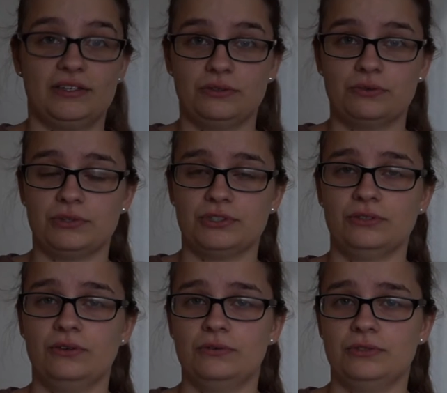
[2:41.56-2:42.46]
I don't want to
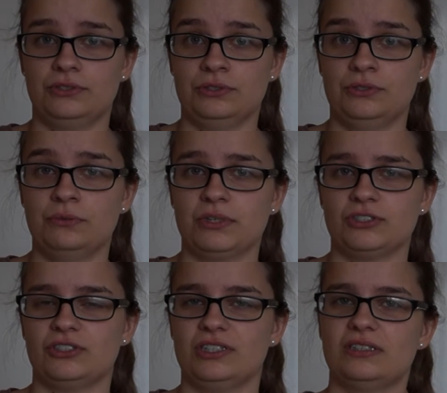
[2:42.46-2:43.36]
go into too
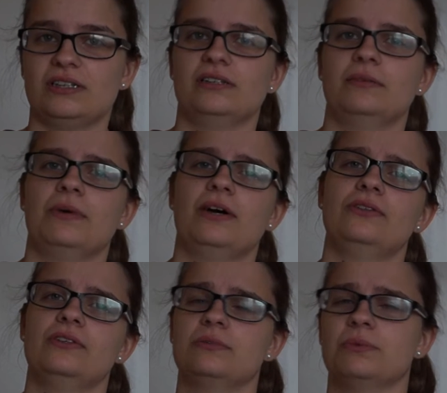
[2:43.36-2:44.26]
much detail
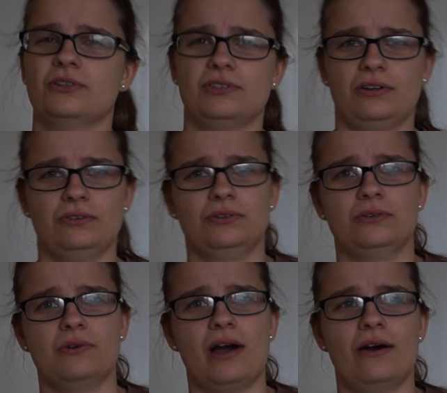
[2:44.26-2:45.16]
about this because I don't
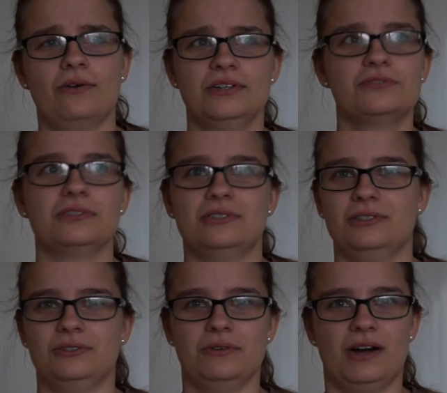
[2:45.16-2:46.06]
know how
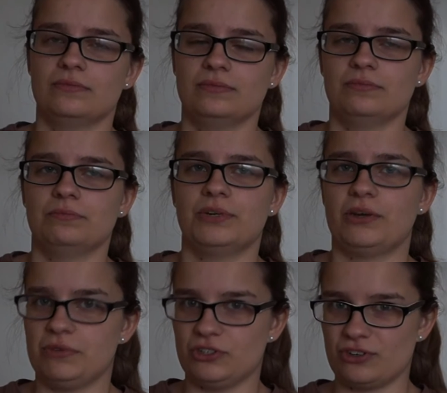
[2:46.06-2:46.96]
interested you are, but
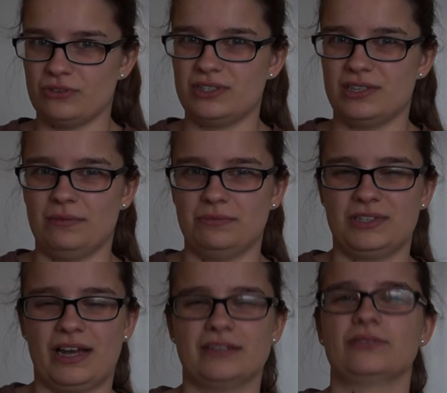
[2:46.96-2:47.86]
I will show some
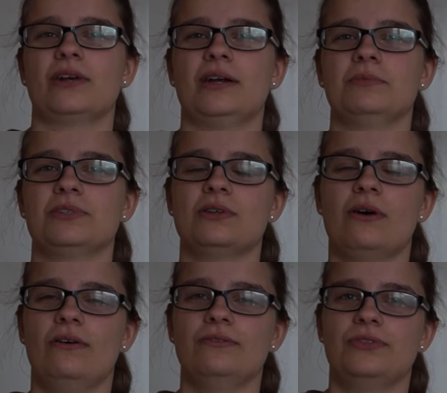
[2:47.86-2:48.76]
diagrams
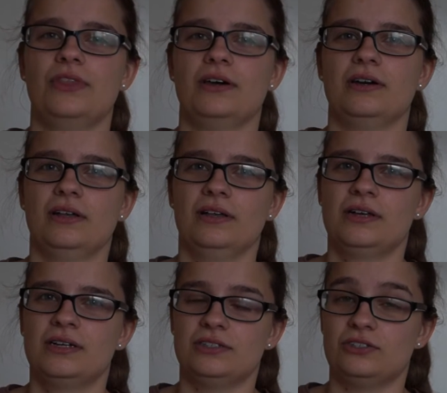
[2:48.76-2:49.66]
of the
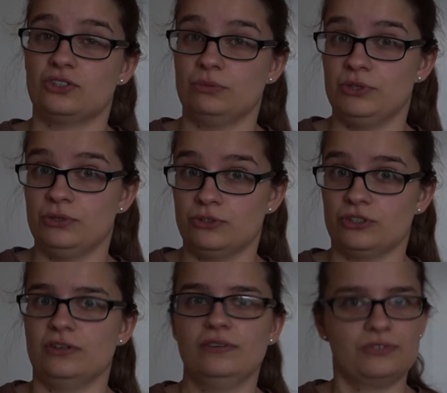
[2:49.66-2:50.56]

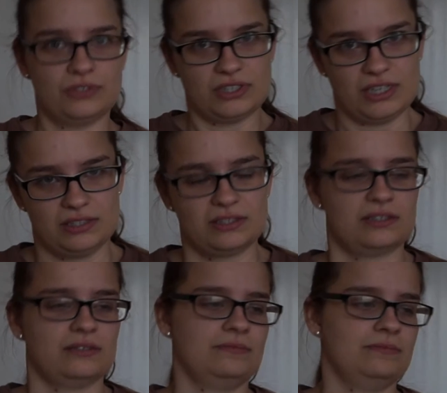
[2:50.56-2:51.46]
distribution of seats.